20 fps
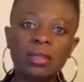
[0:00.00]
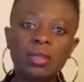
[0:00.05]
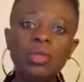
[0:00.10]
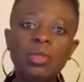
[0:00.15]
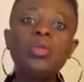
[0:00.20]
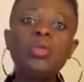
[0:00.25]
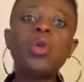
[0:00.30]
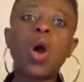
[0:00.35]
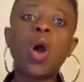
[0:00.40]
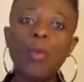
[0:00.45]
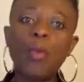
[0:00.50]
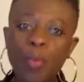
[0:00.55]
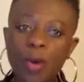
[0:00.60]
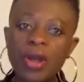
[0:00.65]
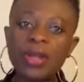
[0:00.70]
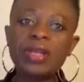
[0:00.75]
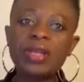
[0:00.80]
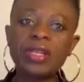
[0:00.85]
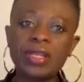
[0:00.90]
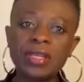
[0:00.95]

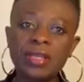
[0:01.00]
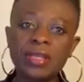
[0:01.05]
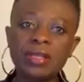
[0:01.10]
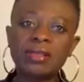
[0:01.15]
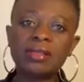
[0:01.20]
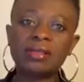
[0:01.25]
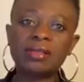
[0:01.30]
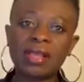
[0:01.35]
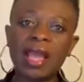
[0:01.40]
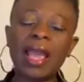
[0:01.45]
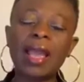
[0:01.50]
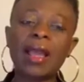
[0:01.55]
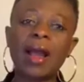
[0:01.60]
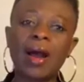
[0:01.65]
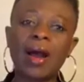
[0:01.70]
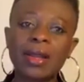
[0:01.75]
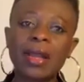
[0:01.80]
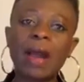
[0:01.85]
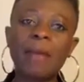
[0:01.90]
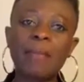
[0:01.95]
Nobody said,
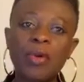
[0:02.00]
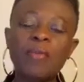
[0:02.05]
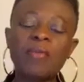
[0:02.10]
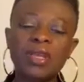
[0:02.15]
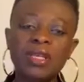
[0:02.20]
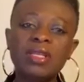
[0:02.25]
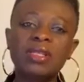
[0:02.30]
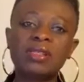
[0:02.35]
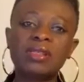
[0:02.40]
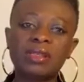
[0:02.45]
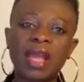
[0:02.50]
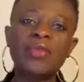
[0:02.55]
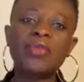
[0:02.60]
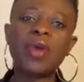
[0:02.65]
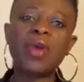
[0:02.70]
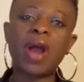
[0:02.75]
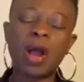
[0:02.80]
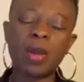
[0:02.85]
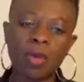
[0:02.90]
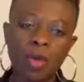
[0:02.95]
honorable minister,
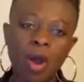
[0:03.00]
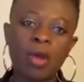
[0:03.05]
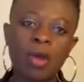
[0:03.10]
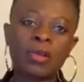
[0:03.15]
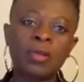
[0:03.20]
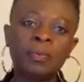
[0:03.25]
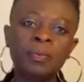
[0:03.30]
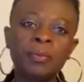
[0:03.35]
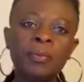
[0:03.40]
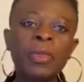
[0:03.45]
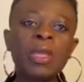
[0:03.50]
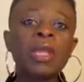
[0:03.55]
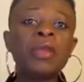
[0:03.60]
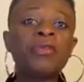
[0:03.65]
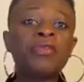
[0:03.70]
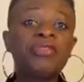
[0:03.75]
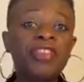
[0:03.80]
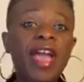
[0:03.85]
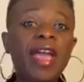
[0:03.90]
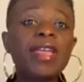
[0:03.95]
you are God.
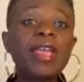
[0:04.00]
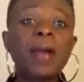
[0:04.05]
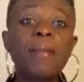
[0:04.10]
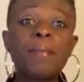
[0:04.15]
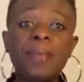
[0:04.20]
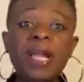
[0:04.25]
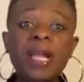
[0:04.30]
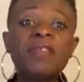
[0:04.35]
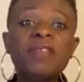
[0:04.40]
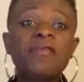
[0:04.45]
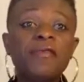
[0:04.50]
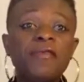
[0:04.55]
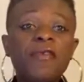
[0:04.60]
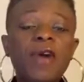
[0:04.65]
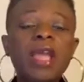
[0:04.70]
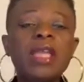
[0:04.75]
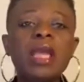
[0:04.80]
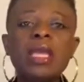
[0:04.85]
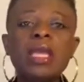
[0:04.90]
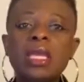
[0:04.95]
She yempany
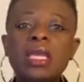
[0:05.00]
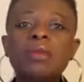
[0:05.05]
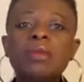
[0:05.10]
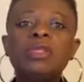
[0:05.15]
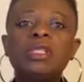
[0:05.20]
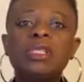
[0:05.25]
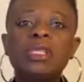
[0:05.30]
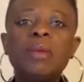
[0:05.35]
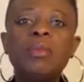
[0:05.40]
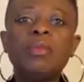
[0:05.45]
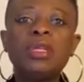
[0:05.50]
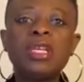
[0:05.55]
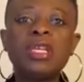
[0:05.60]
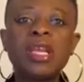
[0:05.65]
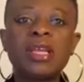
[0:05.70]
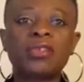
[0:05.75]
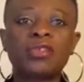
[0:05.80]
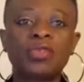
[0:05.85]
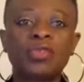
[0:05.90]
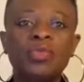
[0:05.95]
fua ye
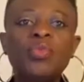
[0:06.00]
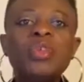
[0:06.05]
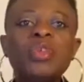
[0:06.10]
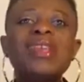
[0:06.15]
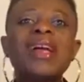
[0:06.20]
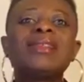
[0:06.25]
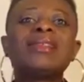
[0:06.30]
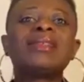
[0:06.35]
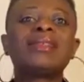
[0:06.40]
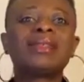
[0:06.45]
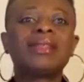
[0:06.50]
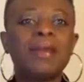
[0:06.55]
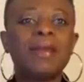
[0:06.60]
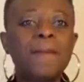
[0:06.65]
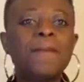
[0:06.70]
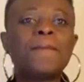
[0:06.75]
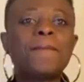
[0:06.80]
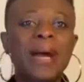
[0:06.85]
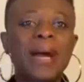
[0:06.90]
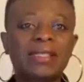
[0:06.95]
musemuni yesu munya
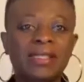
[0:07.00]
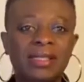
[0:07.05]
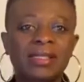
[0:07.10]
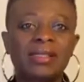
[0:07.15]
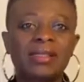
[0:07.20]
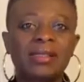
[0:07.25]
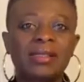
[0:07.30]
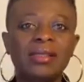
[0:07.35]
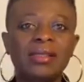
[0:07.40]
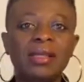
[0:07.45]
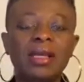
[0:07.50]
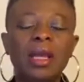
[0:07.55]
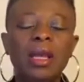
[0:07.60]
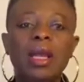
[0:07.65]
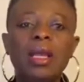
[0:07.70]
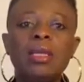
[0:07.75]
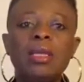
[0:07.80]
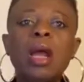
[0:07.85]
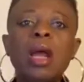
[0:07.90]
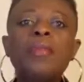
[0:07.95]
sympathy.
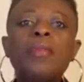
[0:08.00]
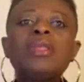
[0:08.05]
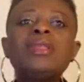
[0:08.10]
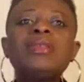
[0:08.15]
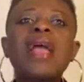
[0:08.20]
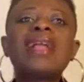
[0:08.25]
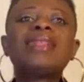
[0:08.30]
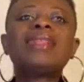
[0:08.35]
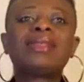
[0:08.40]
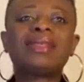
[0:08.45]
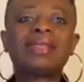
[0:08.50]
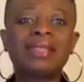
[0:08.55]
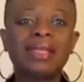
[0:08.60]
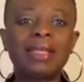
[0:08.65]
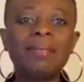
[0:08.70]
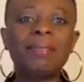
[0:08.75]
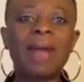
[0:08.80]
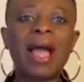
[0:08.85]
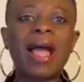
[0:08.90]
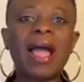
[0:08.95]
Na munya
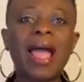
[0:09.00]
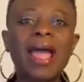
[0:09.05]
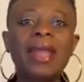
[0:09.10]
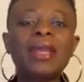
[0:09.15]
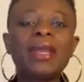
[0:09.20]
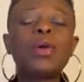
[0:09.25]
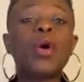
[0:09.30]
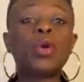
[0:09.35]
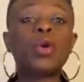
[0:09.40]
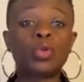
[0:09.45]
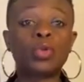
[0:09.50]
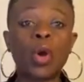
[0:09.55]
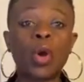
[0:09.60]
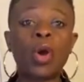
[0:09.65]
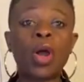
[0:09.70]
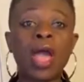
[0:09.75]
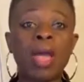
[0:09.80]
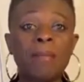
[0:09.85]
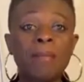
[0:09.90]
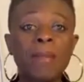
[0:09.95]
sima any
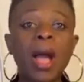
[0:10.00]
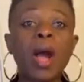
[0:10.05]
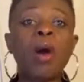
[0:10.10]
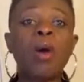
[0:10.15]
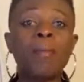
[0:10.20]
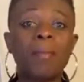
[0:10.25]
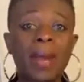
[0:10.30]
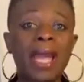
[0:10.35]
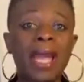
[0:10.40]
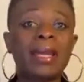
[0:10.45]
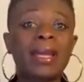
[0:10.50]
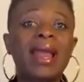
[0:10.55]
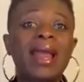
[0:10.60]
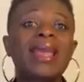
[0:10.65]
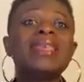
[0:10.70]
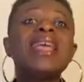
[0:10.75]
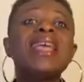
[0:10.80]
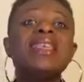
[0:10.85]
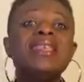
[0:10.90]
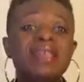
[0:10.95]
odo emma or
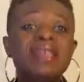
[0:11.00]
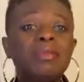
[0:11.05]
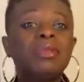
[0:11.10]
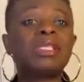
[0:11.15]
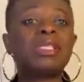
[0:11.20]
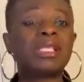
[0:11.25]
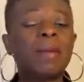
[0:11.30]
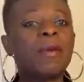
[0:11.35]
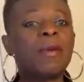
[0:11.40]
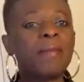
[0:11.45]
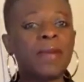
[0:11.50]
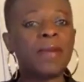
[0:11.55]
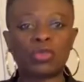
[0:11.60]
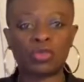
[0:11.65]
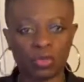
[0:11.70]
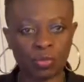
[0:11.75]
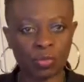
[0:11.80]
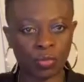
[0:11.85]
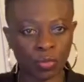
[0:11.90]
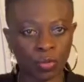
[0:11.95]
mina ye yi musemu
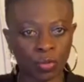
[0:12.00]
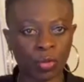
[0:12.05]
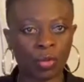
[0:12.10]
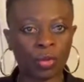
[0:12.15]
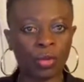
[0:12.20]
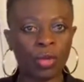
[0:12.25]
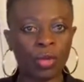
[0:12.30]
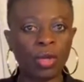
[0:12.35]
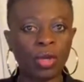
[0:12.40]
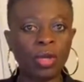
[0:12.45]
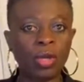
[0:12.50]
mesumuno.